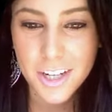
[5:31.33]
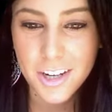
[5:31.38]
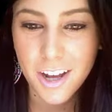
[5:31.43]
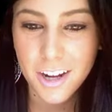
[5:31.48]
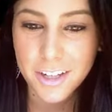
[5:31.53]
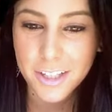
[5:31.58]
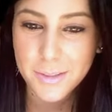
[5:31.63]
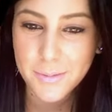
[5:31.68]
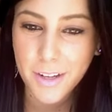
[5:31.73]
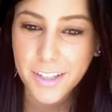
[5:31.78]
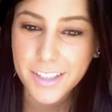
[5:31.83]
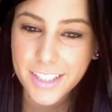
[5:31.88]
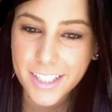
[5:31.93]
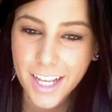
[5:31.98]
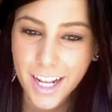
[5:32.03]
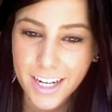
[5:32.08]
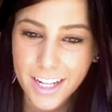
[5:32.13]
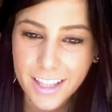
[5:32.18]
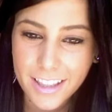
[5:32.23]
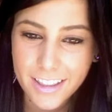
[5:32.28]
not expecting
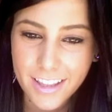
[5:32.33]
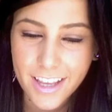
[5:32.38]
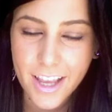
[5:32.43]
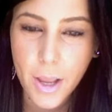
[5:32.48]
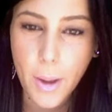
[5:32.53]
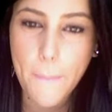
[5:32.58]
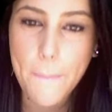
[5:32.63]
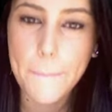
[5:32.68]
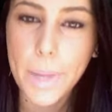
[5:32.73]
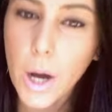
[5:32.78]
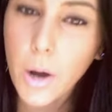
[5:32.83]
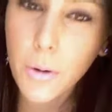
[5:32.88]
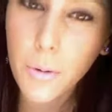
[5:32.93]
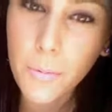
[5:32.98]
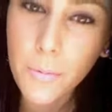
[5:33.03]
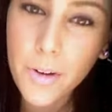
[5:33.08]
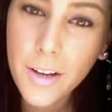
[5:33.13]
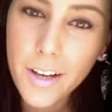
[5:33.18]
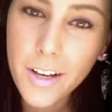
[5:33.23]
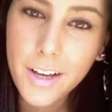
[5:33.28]
anything and boom!
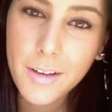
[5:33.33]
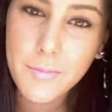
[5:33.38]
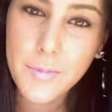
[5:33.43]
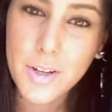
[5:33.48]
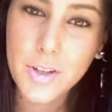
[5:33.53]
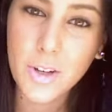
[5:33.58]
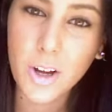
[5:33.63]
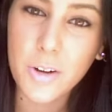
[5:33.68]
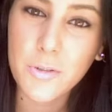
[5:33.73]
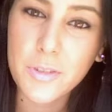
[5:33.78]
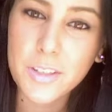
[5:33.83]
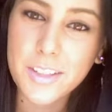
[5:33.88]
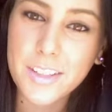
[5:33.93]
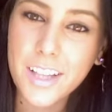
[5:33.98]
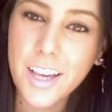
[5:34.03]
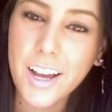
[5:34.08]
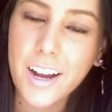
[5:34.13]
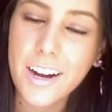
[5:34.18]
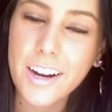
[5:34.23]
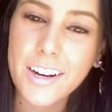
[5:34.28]
Bijan was
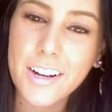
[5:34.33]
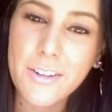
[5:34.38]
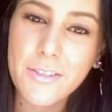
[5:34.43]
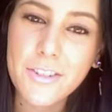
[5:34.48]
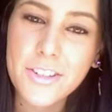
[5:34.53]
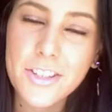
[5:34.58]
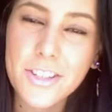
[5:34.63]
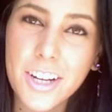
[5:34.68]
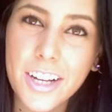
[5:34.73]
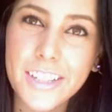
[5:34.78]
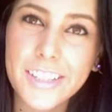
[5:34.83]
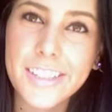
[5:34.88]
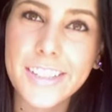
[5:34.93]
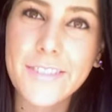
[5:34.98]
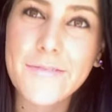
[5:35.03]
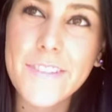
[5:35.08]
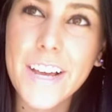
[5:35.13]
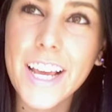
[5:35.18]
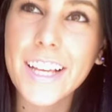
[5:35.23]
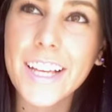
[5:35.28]
there and it was just
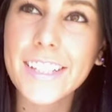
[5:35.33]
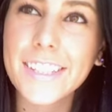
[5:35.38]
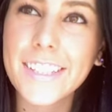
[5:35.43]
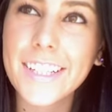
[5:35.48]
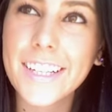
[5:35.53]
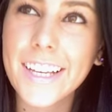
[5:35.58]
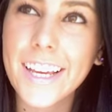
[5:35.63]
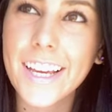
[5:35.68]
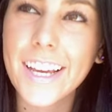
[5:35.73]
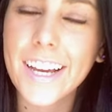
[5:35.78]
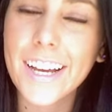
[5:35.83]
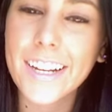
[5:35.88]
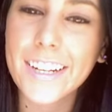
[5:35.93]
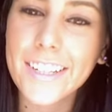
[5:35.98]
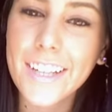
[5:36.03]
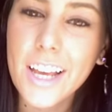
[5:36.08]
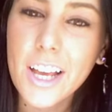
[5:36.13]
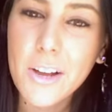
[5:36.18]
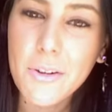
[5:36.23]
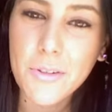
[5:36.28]
amazing
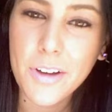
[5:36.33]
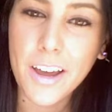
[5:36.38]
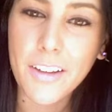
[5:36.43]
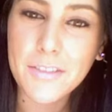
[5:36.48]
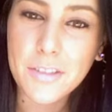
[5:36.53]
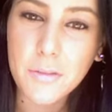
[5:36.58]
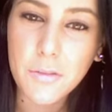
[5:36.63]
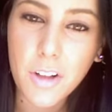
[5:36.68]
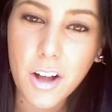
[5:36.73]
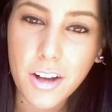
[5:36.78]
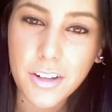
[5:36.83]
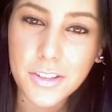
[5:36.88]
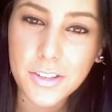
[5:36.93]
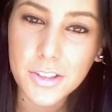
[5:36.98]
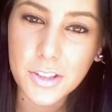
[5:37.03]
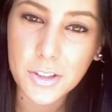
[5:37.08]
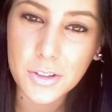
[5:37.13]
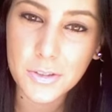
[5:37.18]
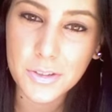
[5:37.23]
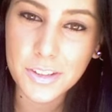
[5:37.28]
and we have to vlog
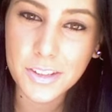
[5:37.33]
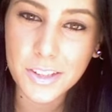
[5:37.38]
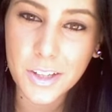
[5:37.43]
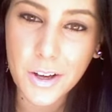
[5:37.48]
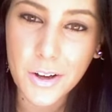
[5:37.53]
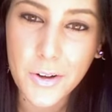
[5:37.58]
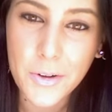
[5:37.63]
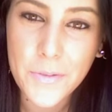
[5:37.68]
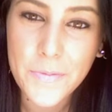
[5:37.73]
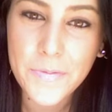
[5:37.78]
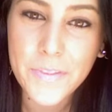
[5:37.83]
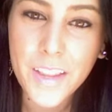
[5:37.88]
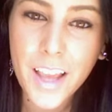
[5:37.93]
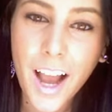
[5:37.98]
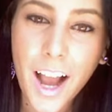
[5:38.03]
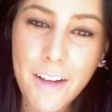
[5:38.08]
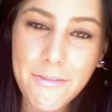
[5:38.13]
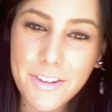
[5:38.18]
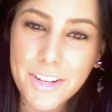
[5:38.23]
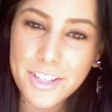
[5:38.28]
soon so
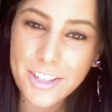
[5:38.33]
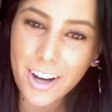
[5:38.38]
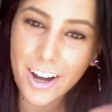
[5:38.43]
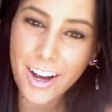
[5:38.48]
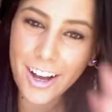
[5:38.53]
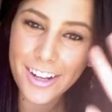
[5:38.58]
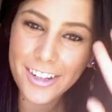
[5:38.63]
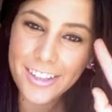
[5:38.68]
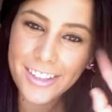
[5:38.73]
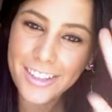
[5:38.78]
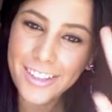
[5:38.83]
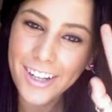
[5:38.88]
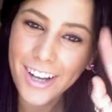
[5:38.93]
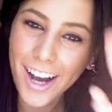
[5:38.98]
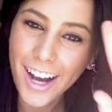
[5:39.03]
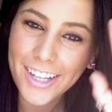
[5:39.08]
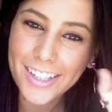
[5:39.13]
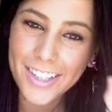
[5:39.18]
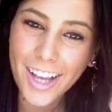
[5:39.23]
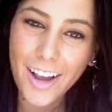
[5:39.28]
hi Bijan
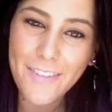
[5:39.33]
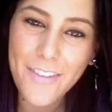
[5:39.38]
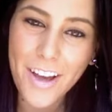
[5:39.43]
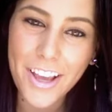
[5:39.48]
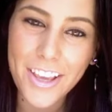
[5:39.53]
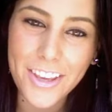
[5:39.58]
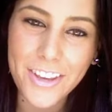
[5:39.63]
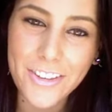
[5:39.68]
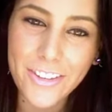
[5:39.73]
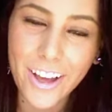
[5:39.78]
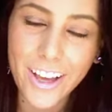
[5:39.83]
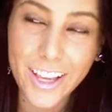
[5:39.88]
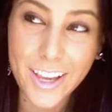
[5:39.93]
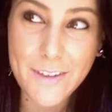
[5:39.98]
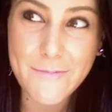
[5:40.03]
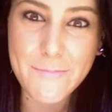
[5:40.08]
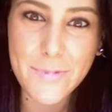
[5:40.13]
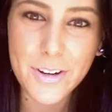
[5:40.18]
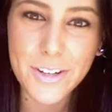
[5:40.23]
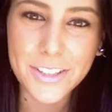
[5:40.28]
I, I met you like
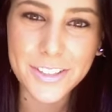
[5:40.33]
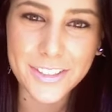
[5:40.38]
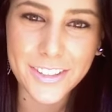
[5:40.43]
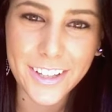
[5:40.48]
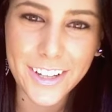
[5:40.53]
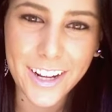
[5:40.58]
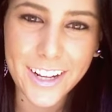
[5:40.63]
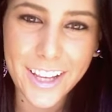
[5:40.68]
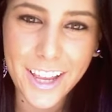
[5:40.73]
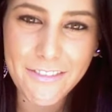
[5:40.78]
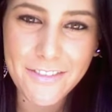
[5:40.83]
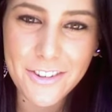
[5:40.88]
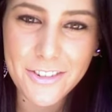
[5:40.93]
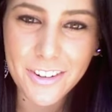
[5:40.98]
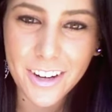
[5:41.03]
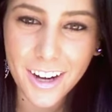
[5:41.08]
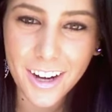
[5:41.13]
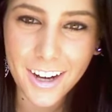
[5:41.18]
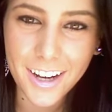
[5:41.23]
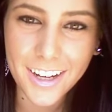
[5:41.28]
in person like I gave you
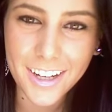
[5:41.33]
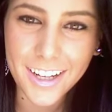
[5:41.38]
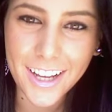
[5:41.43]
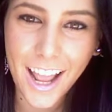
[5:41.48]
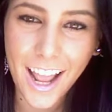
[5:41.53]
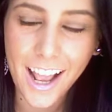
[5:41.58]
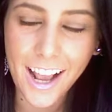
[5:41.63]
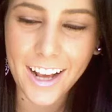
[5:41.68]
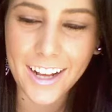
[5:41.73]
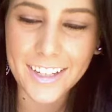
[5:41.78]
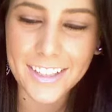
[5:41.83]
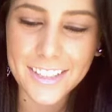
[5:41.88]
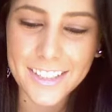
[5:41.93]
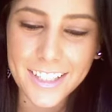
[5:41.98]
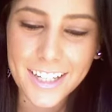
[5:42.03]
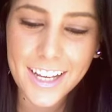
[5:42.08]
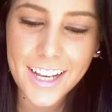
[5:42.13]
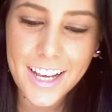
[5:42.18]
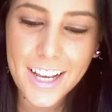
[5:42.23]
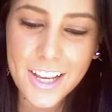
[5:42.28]
a hug and
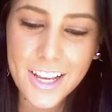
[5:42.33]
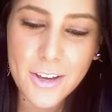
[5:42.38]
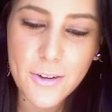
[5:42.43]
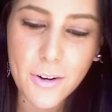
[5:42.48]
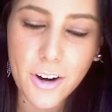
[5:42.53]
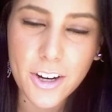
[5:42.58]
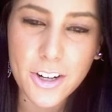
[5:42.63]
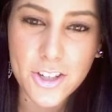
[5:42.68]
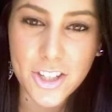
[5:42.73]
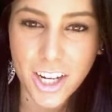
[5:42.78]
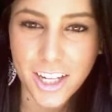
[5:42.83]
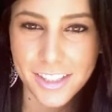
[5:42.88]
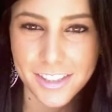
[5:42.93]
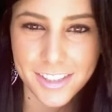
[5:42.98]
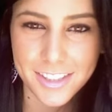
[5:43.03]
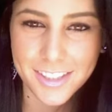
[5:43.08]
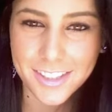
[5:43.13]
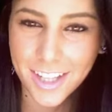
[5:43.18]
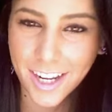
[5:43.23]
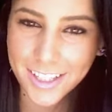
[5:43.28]
you are just
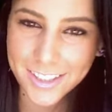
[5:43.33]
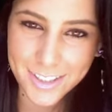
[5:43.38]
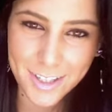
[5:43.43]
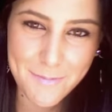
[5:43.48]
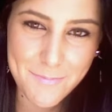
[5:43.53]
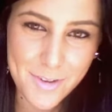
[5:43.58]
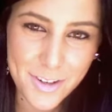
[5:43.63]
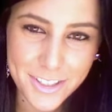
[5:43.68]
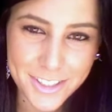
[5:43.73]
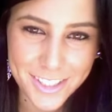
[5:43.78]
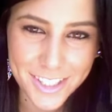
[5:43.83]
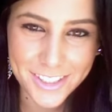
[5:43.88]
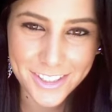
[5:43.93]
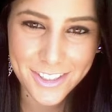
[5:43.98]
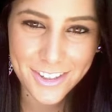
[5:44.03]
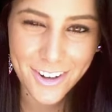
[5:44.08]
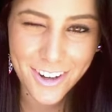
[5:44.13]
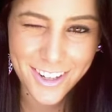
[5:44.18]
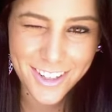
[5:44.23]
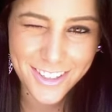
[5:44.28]
as sexy in person as
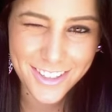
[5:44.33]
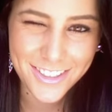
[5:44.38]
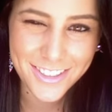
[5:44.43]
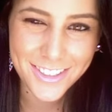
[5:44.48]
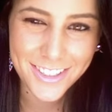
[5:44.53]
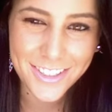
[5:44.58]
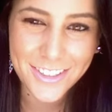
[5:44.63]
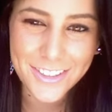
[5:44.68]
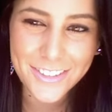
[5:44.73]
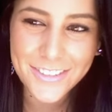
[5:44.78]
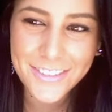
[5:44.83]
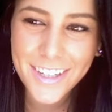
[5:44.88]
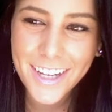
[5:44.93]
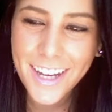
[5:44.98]
you are on YouTube